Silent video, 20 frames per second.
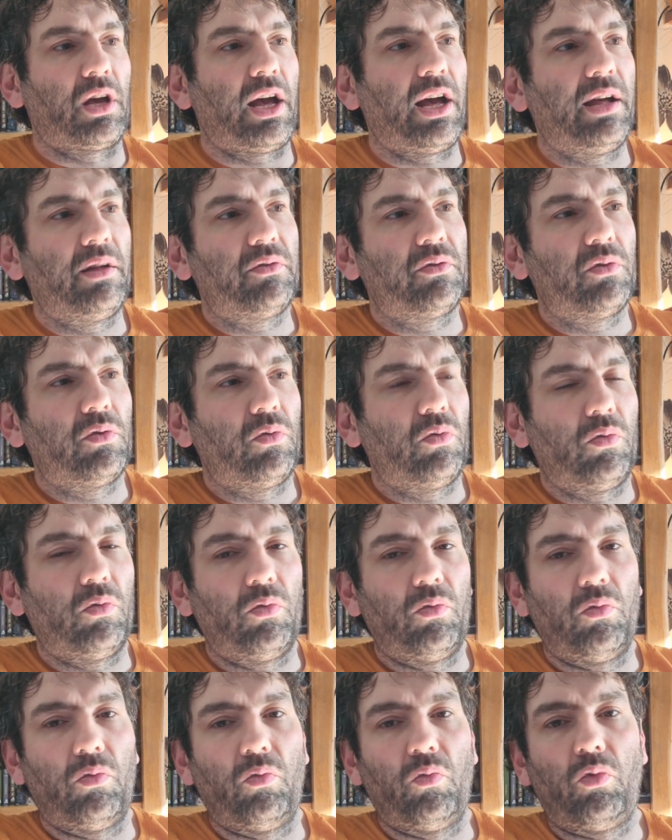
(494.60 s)
And
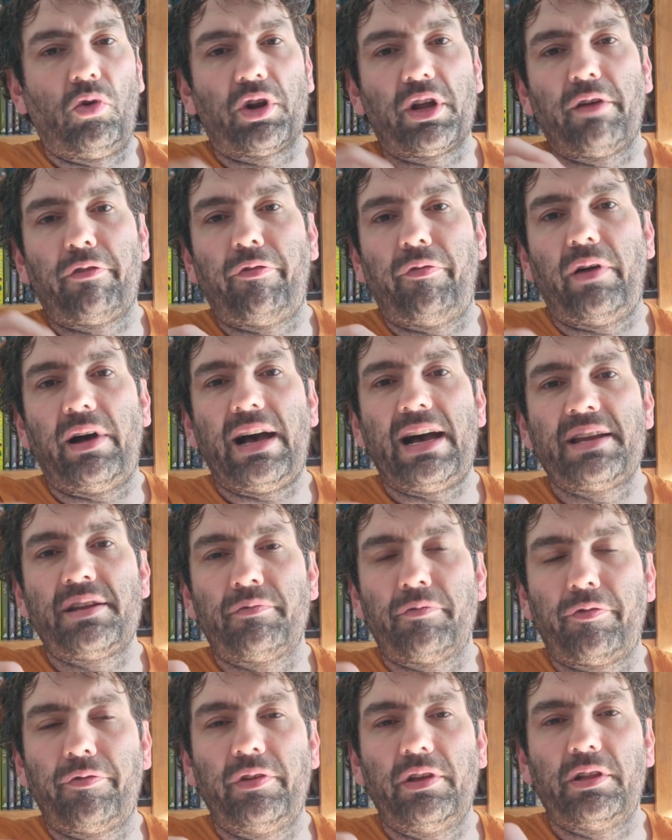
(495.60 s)
what I find
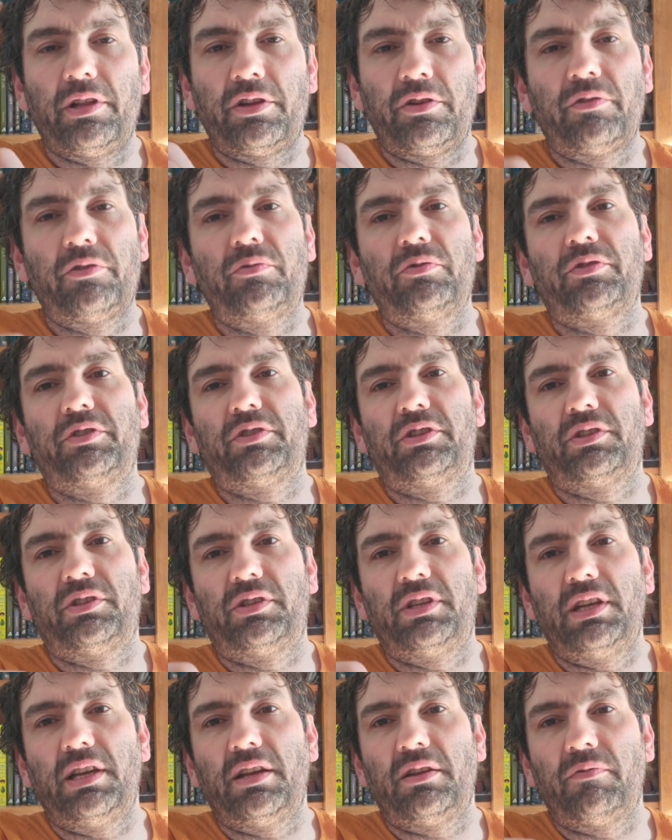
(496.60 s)
and feel and
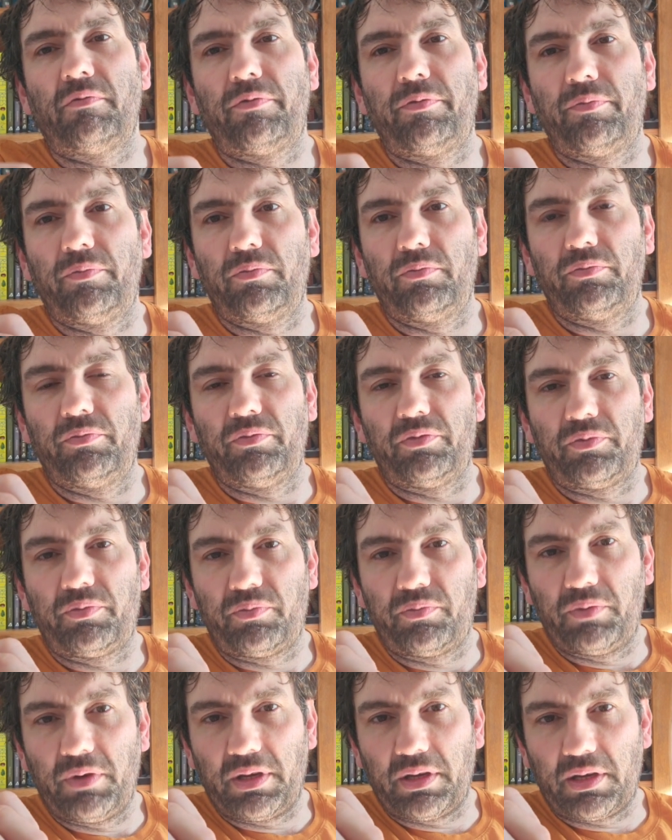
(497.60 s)
see and
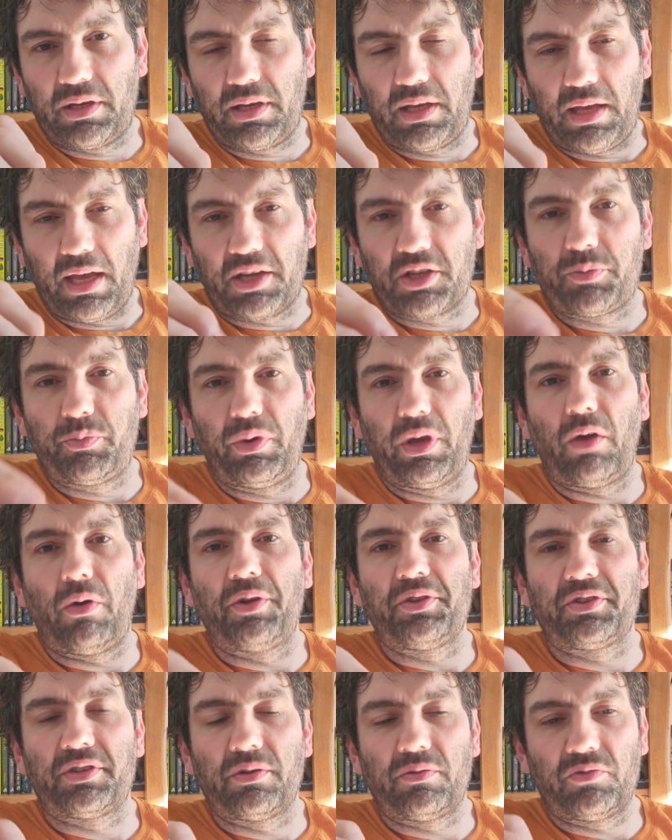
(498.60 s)

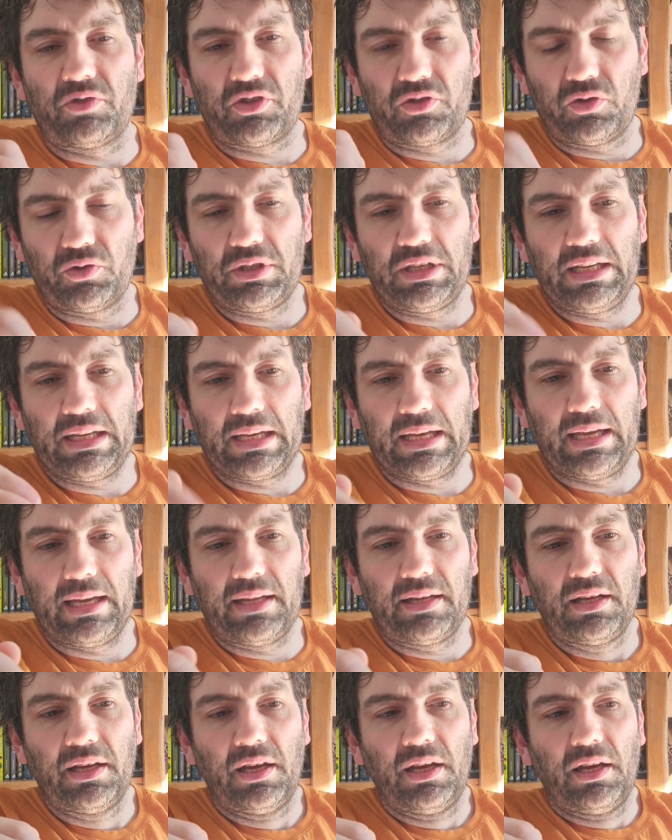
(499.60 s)
experience in studying
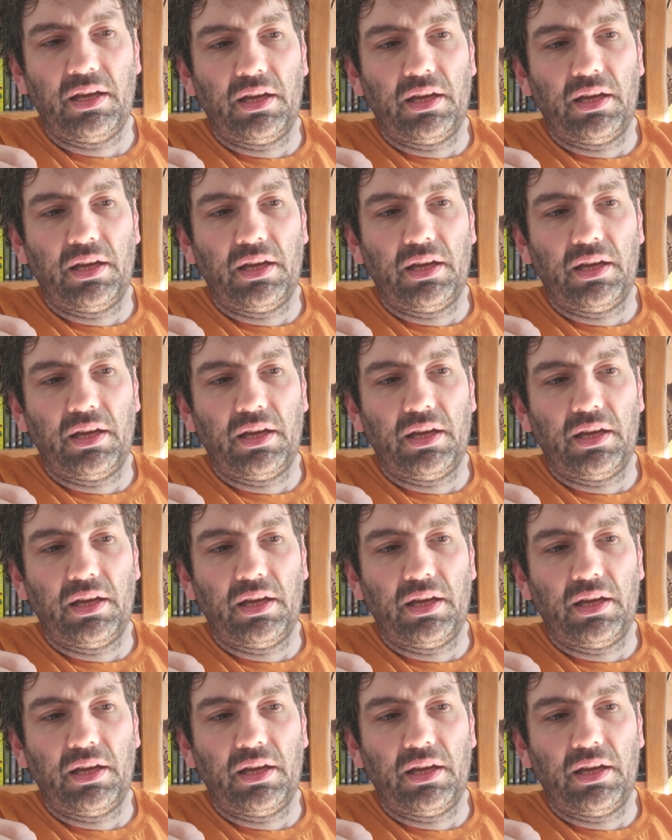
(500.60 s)
it